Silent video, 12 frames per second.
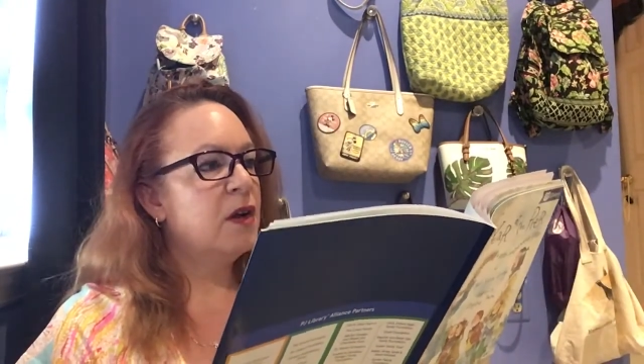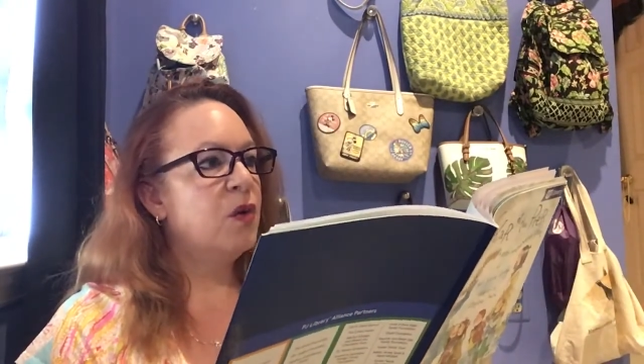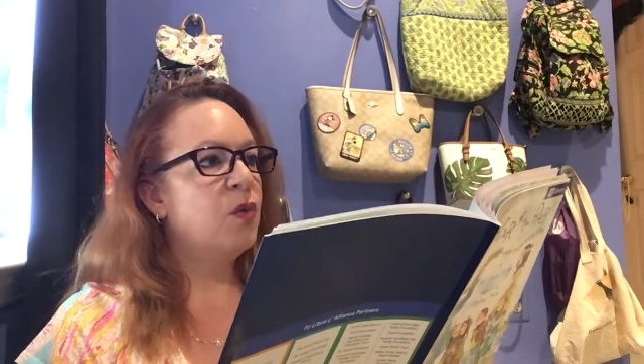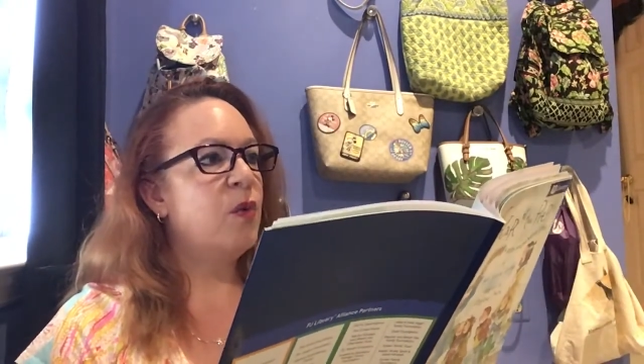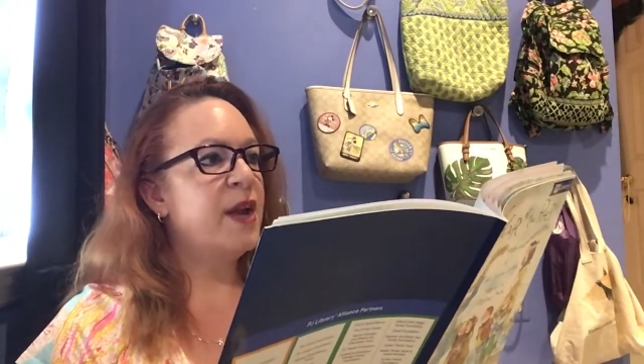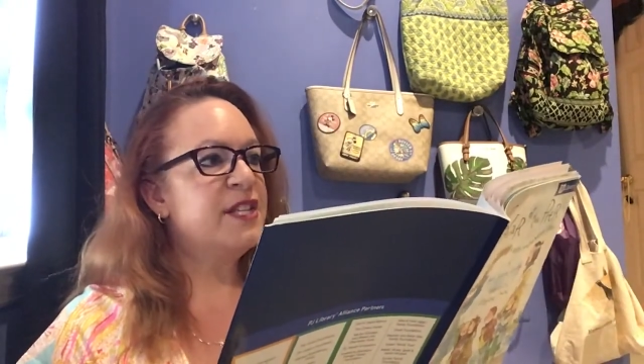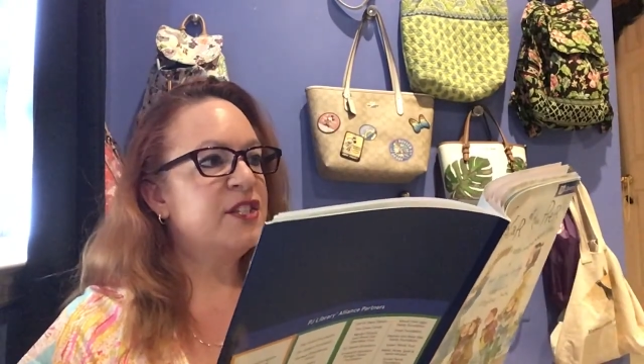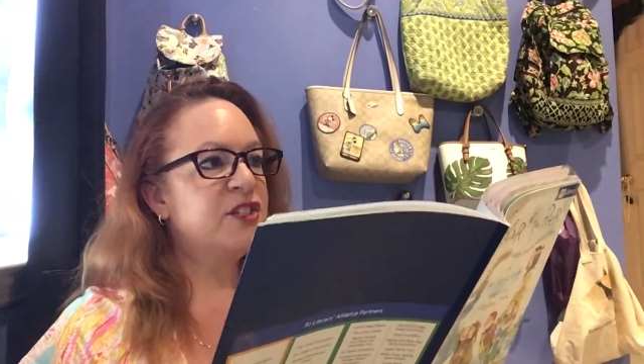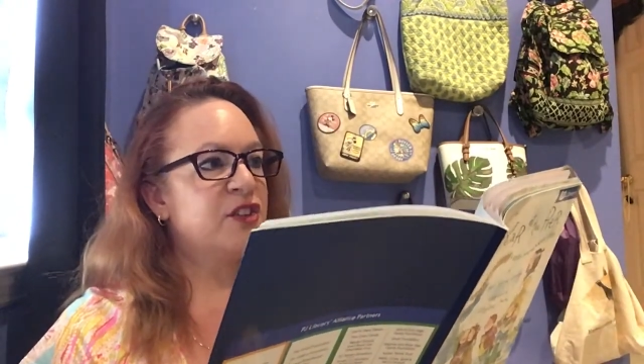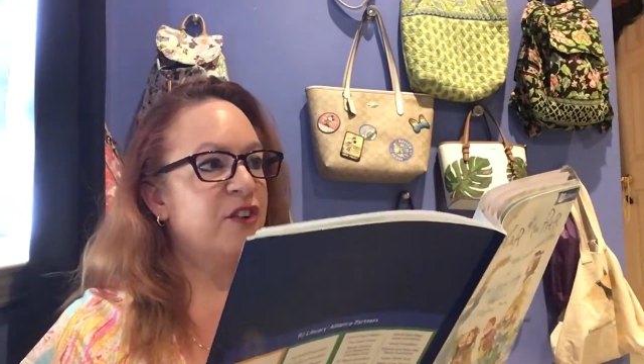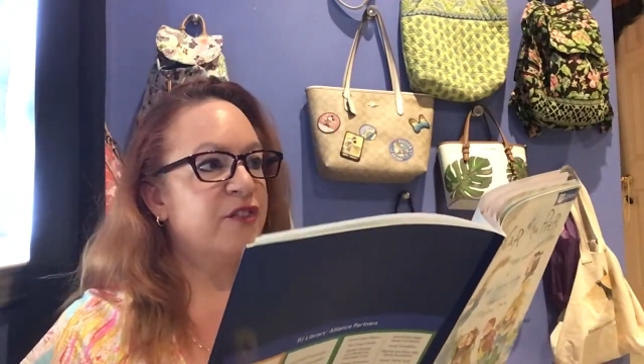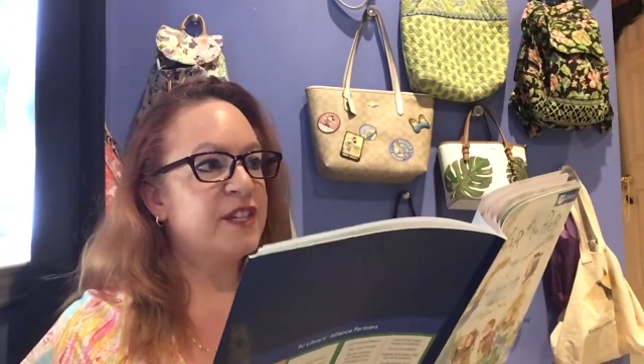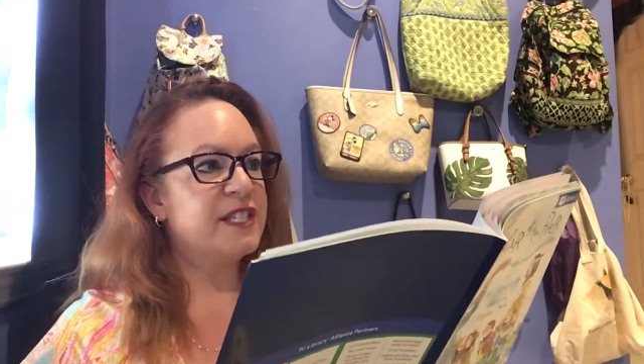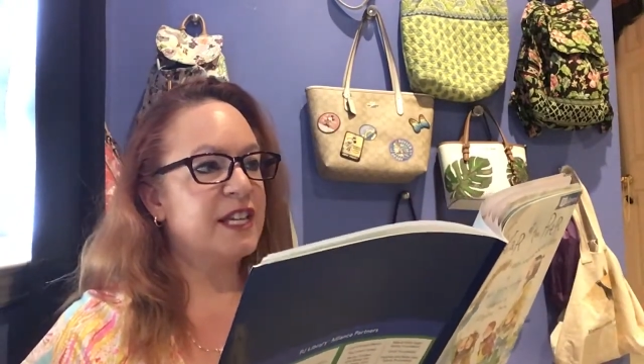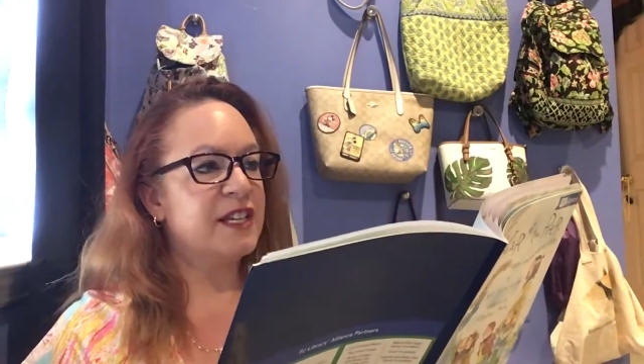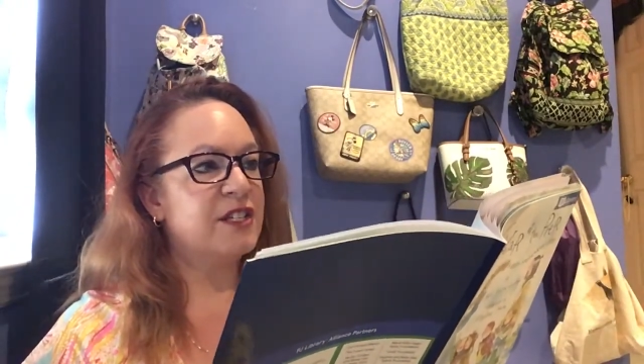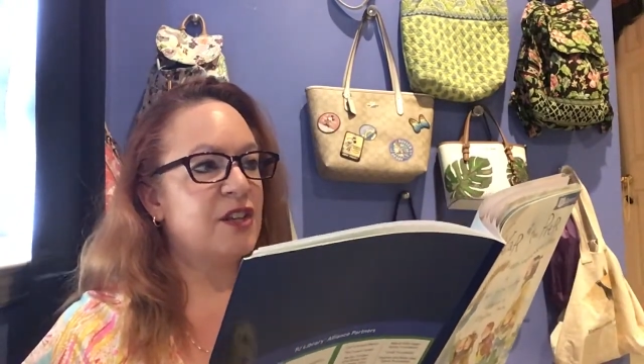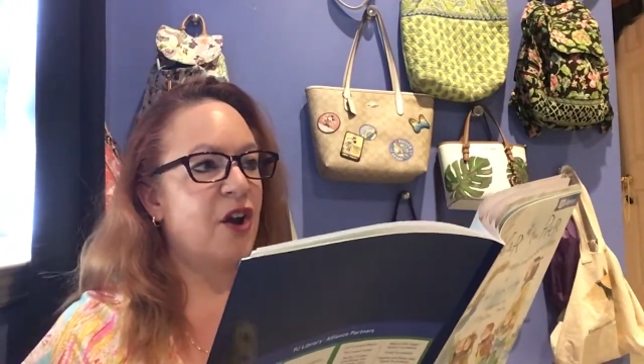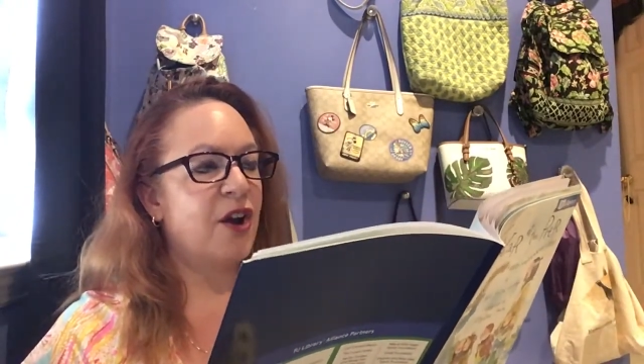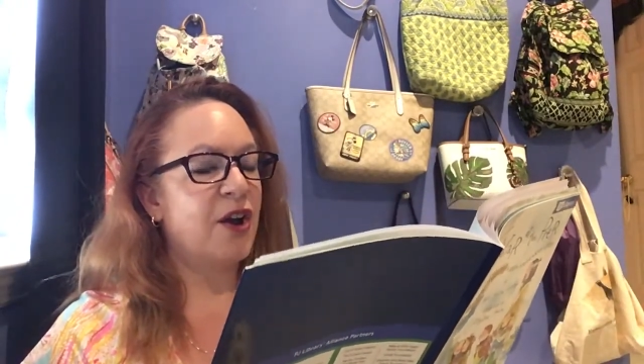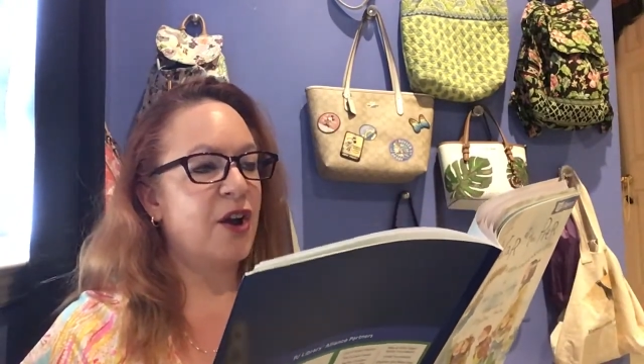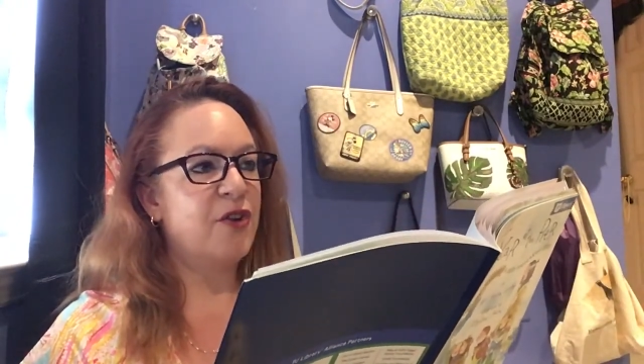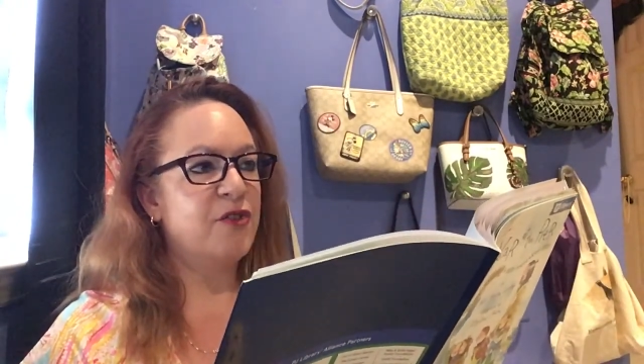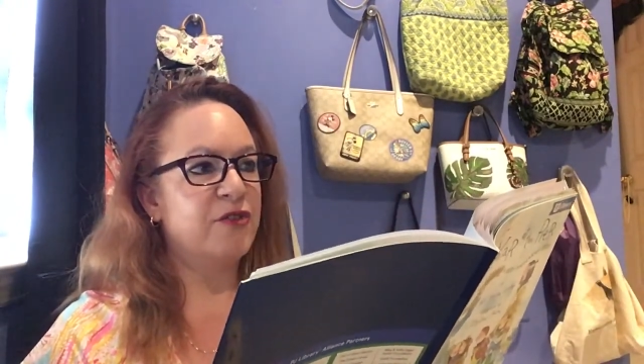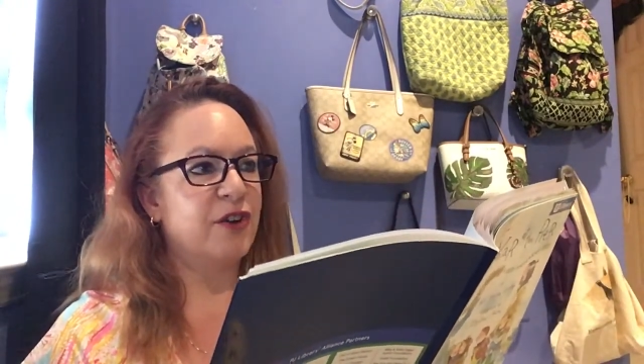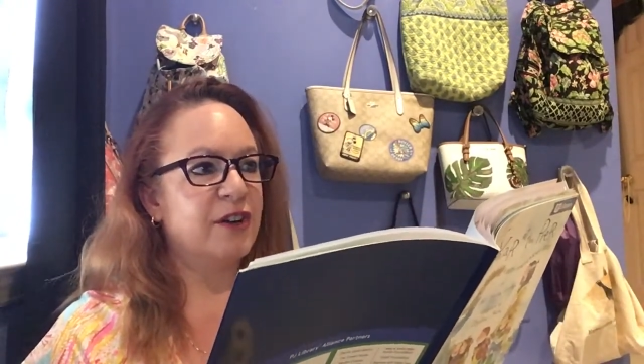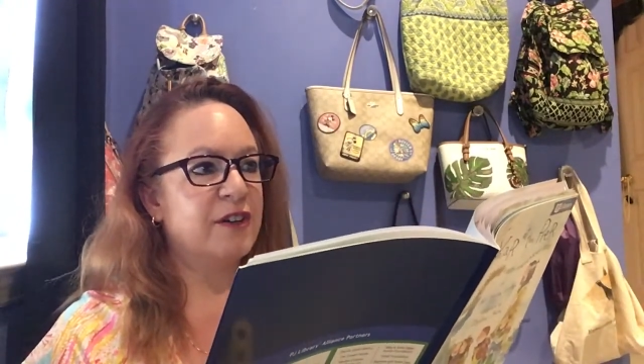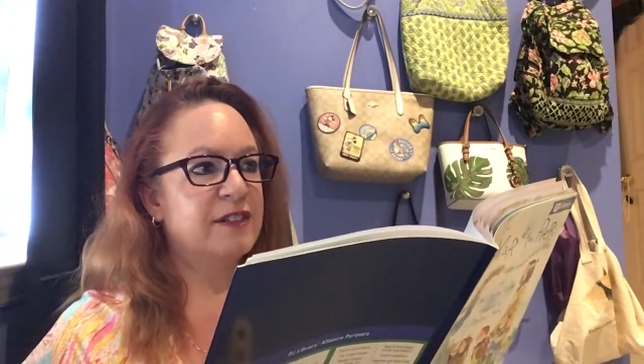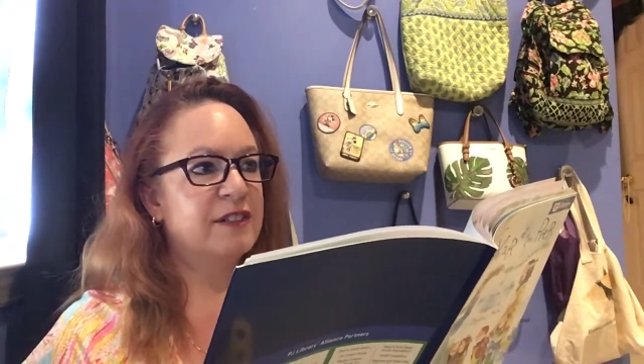When services are over,